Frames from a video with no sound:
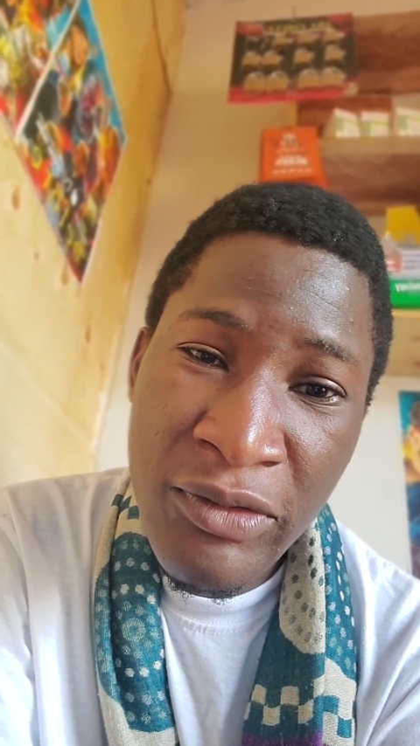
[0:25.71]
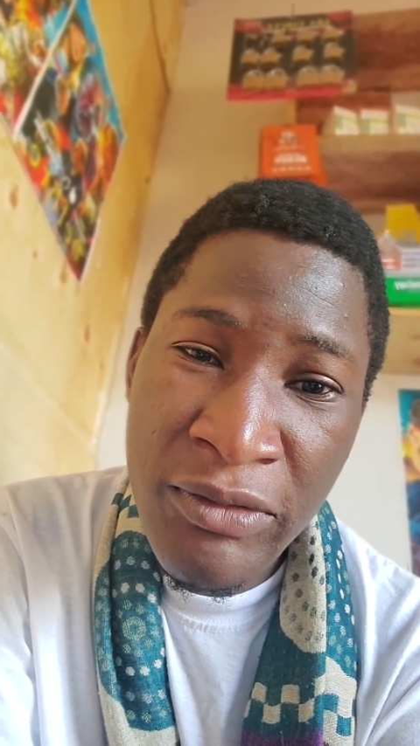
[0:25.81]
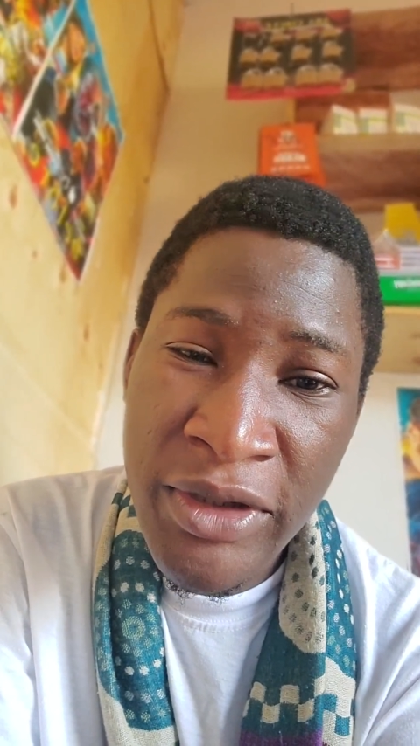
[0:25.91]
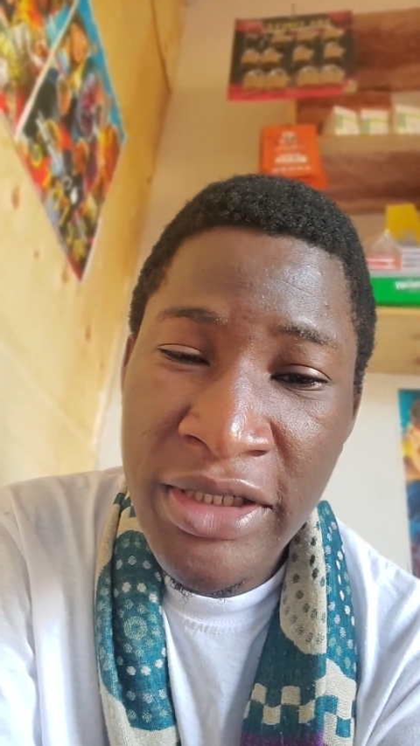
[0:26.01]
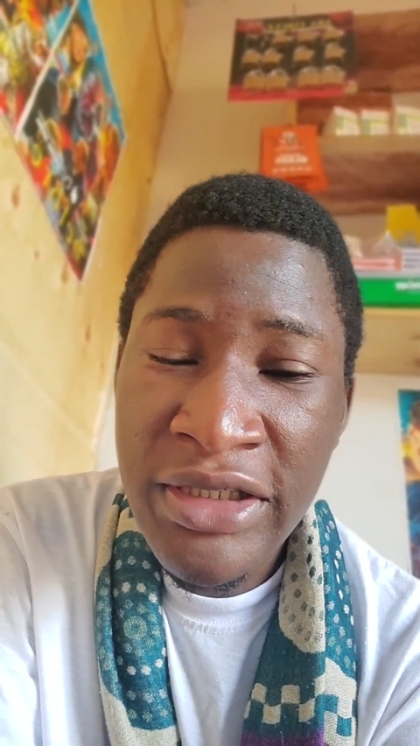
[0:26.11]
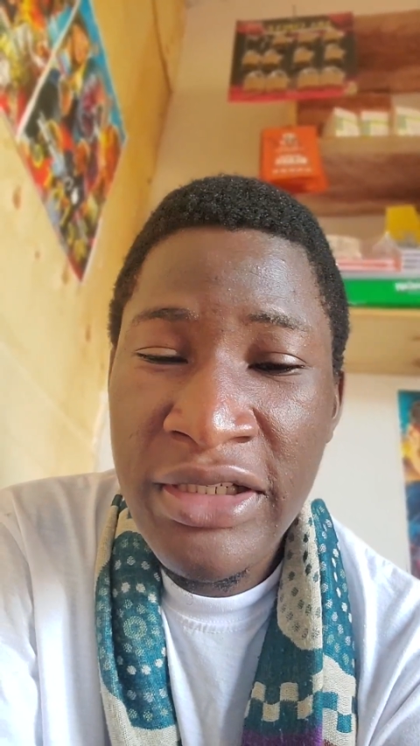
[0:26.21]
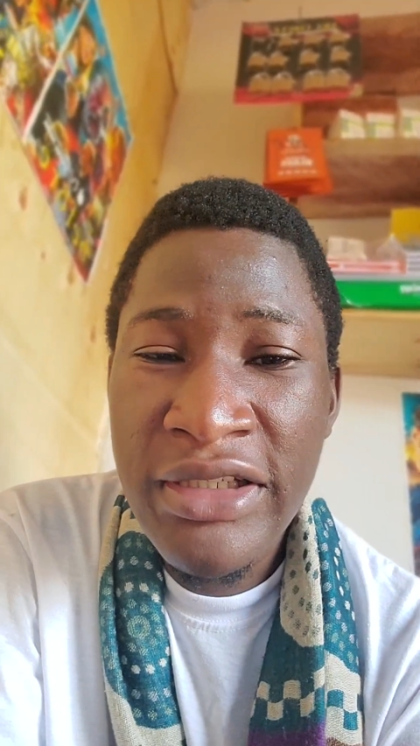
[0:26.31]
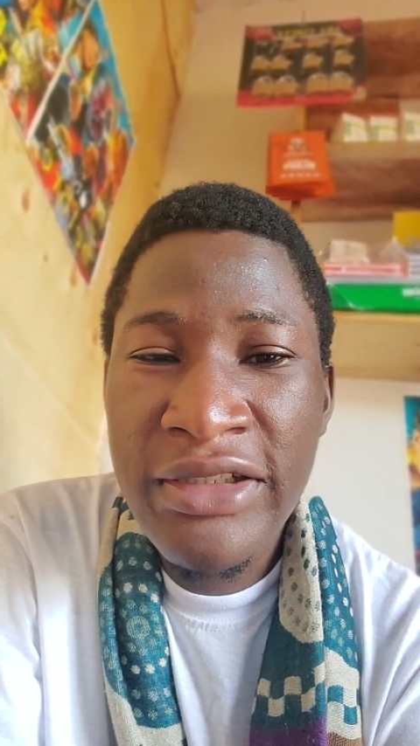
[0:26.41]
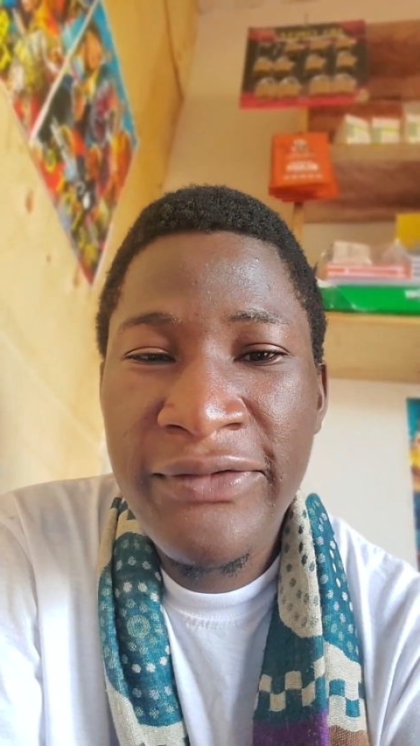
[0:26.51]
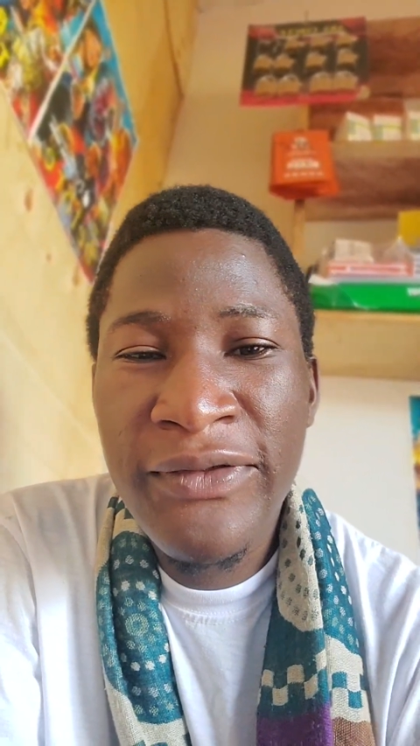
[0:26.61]
We'll be
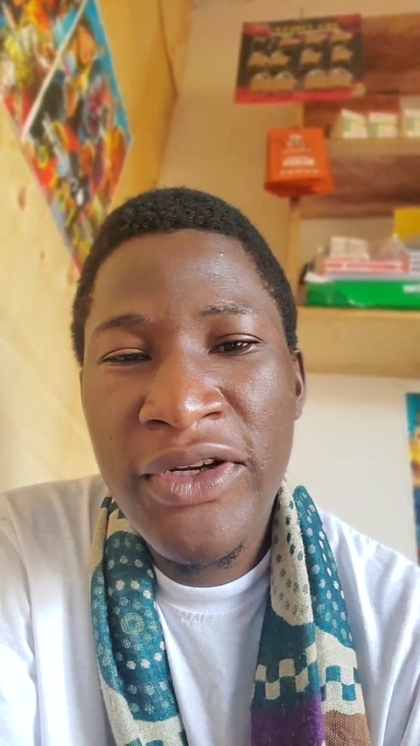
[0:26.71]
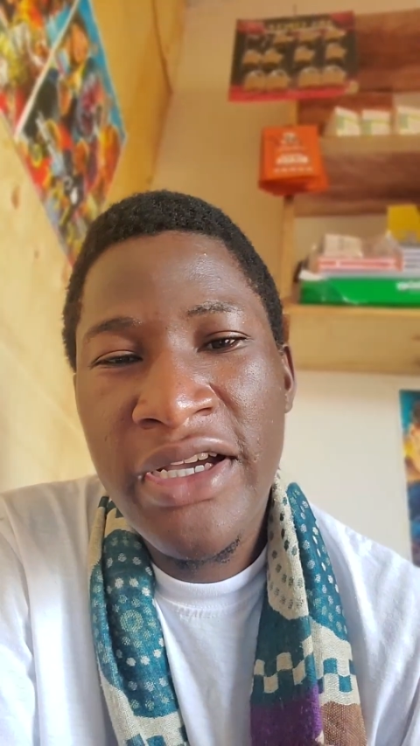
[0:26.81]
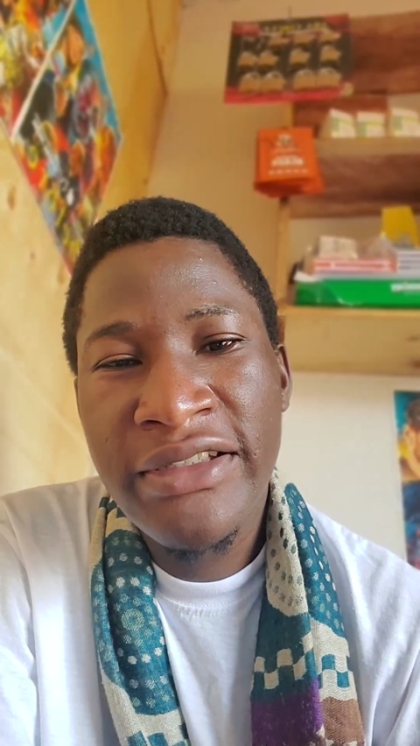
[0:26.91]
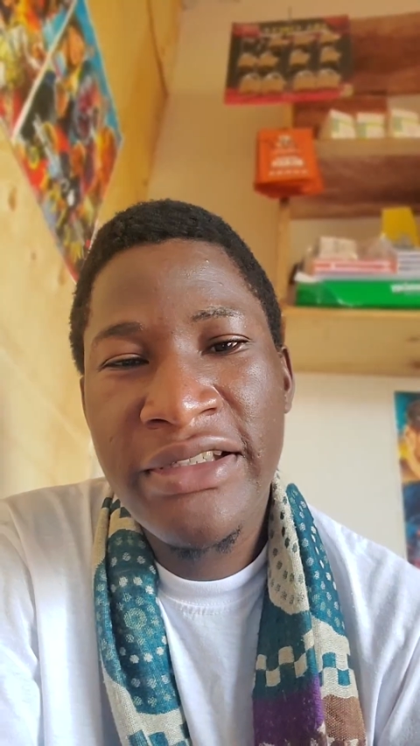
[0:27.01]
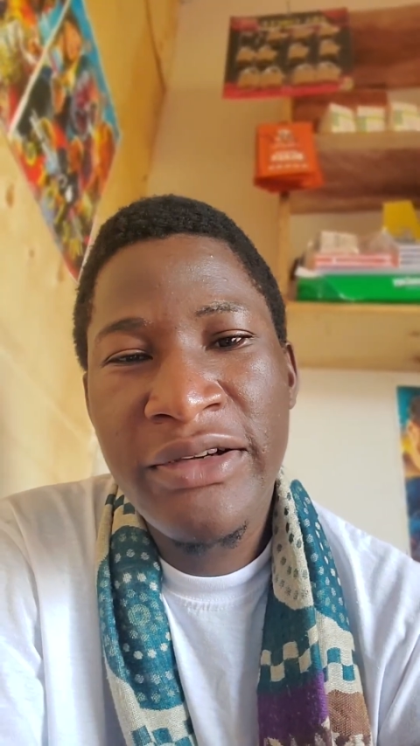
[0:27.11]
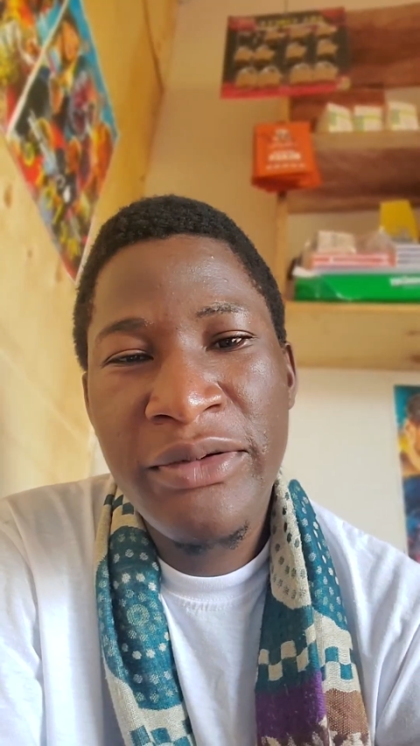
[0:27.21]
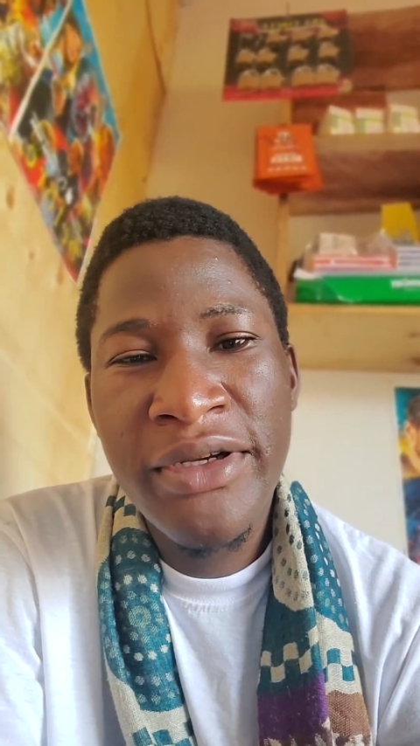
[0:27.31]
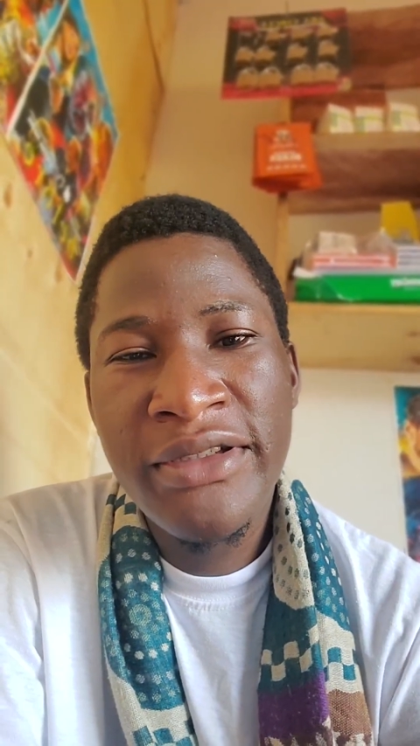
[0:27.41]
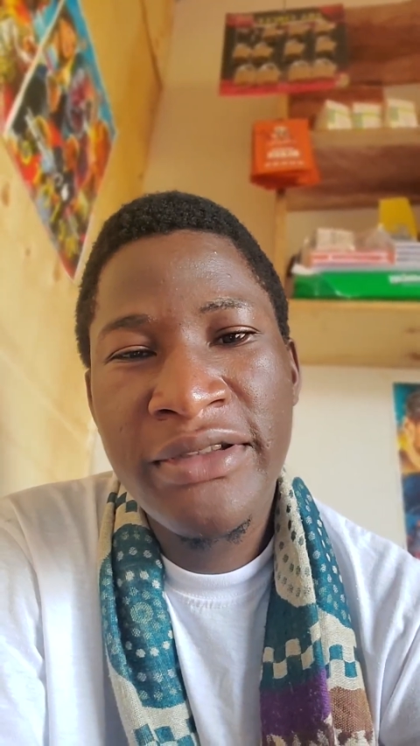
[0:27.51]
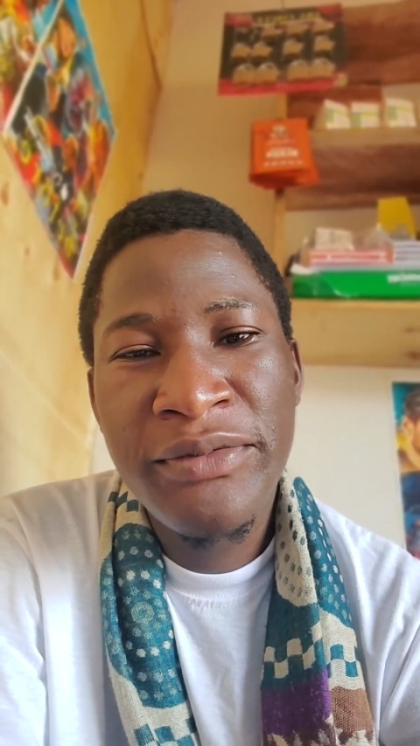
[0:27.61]
dealing phone
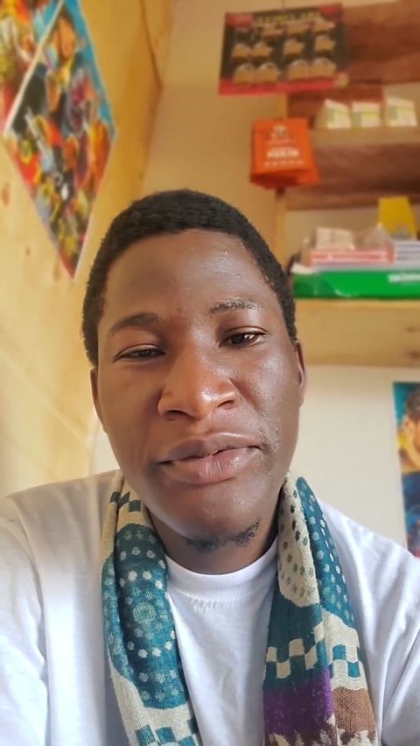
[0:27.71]
accessories,